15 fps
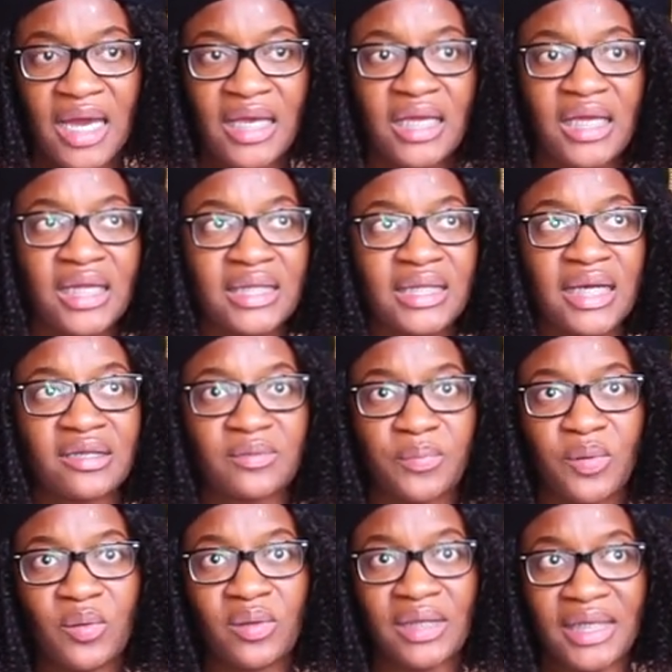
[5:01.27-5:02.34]
He decides to
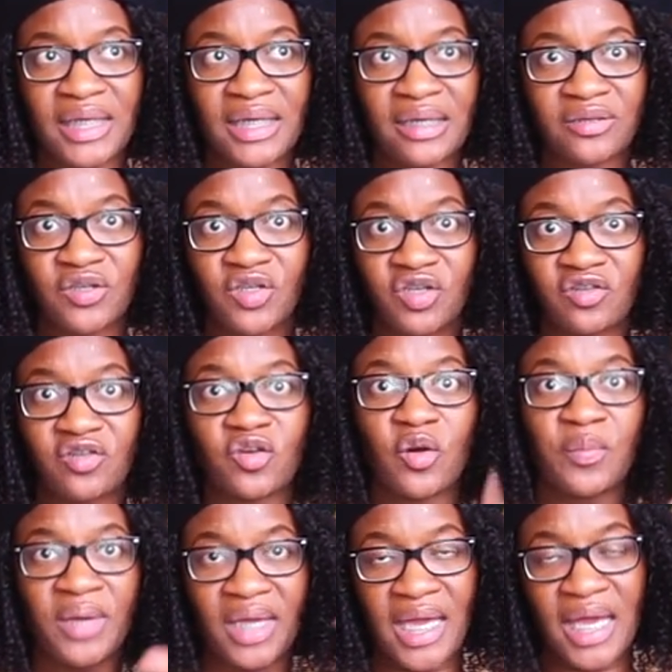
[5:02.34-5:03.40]
pull Leah's just to go
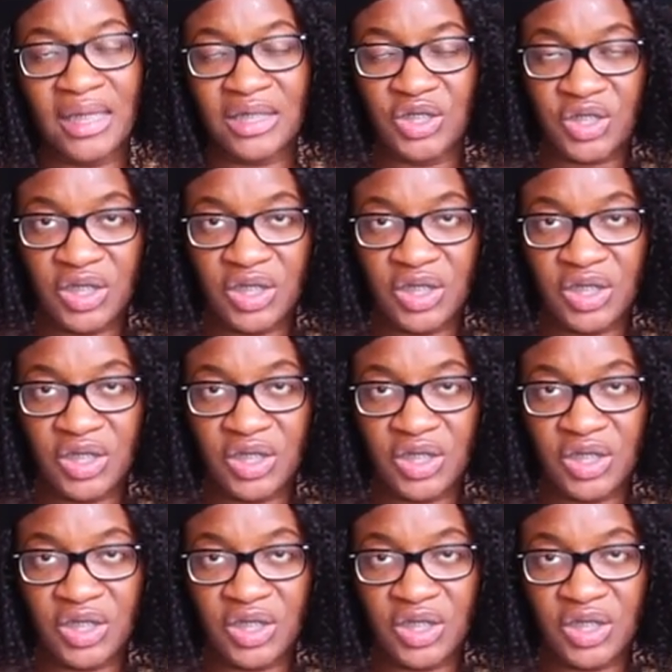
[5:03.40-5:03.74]
make Ella